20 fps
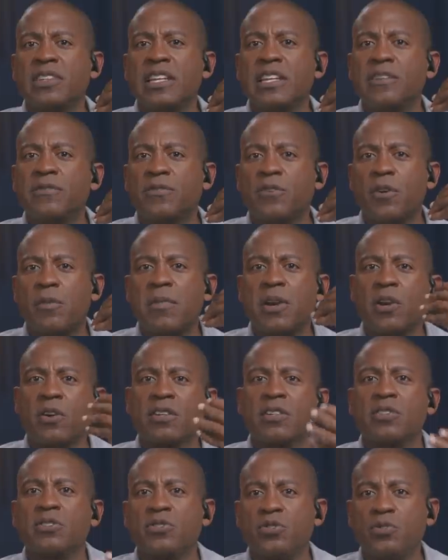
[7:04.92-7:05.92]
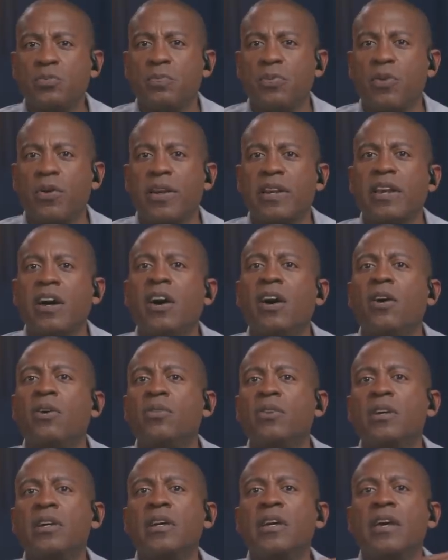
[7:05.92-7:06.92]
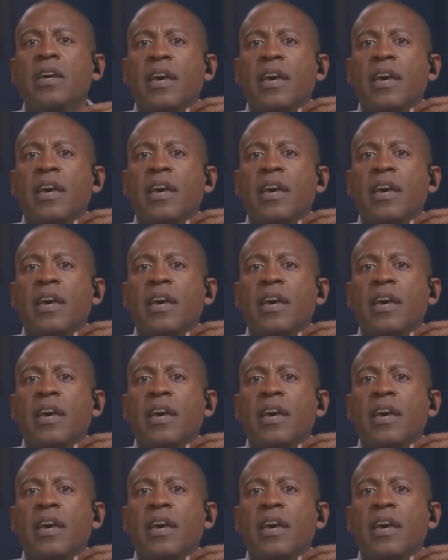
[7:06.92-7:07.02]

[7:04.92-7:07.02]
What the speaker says: a need for America 2.0.